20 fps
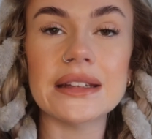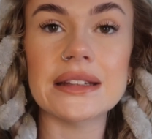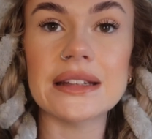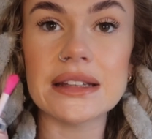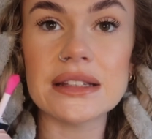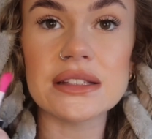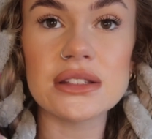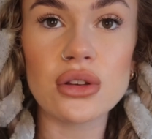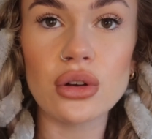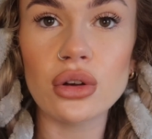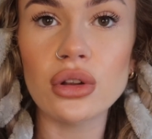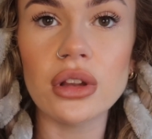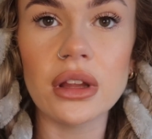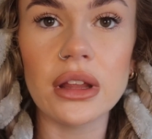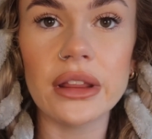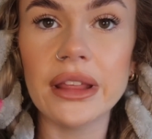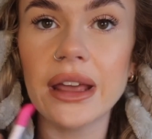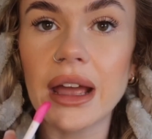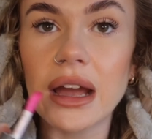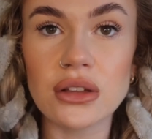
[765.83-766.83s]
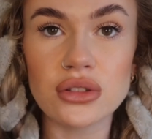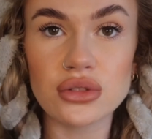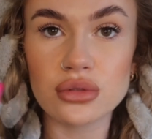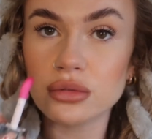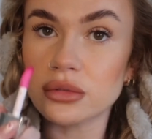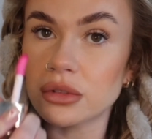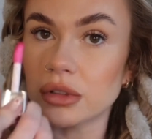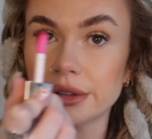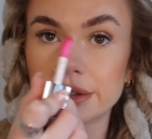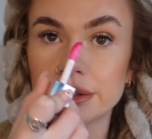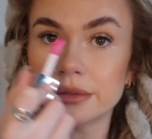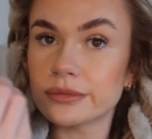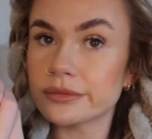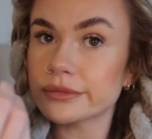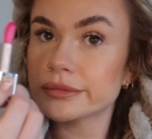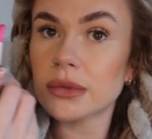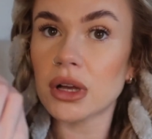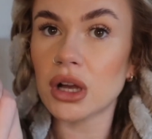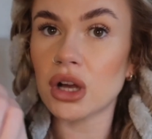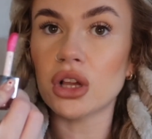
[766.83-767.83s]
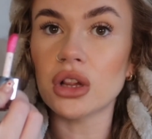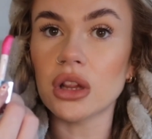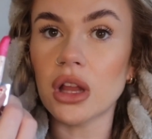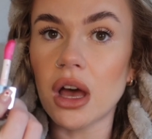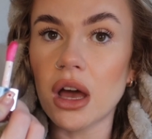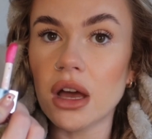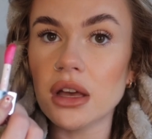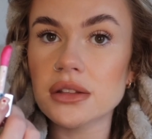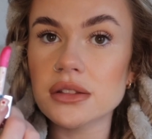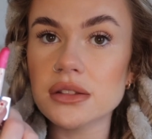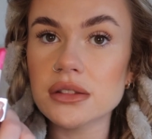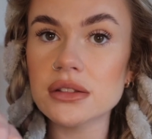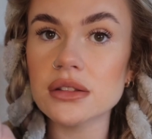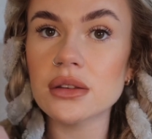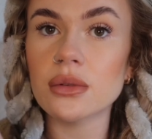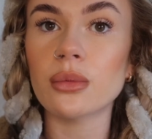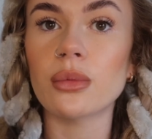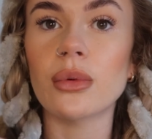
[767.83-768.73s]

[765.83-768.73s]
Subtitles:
discolour the actual gloss